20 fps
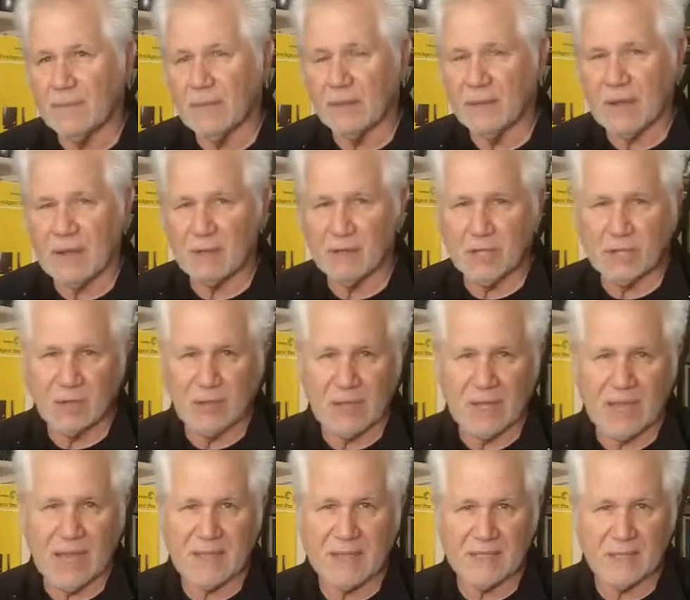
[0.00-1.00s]
when I was
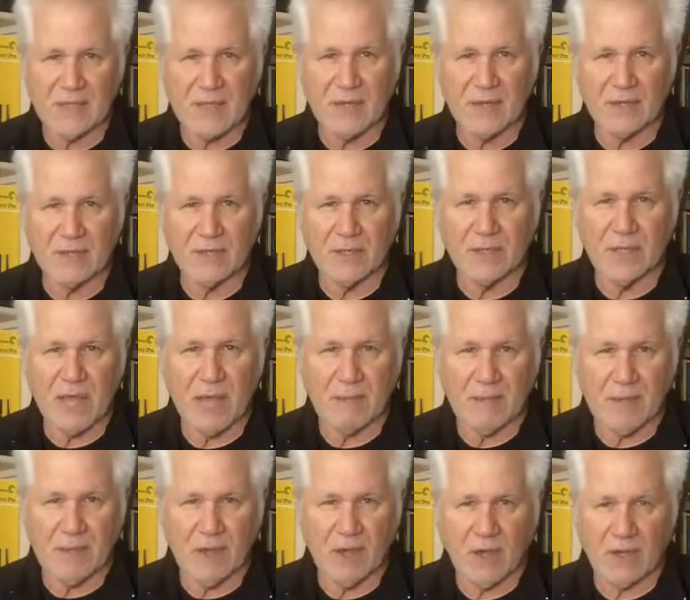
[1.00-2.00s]
shooting ice skaters a lot,
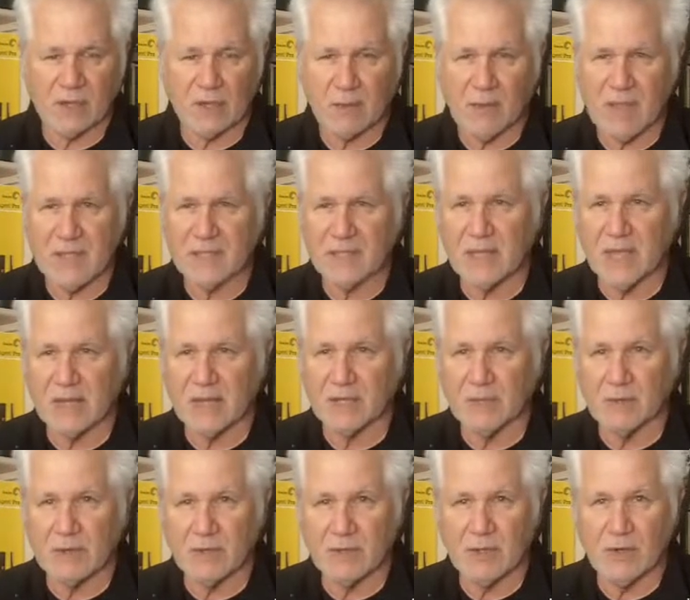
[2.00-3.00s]
my daughters were ice
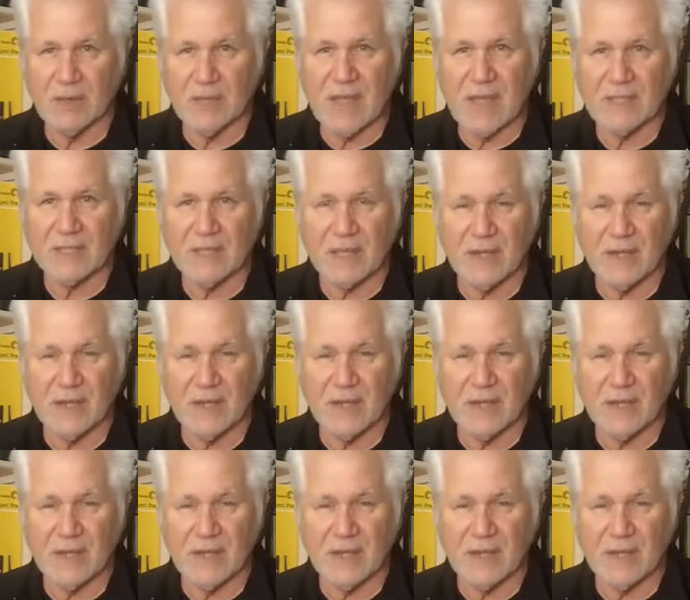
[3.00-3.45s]
skaters, when I was shooting ice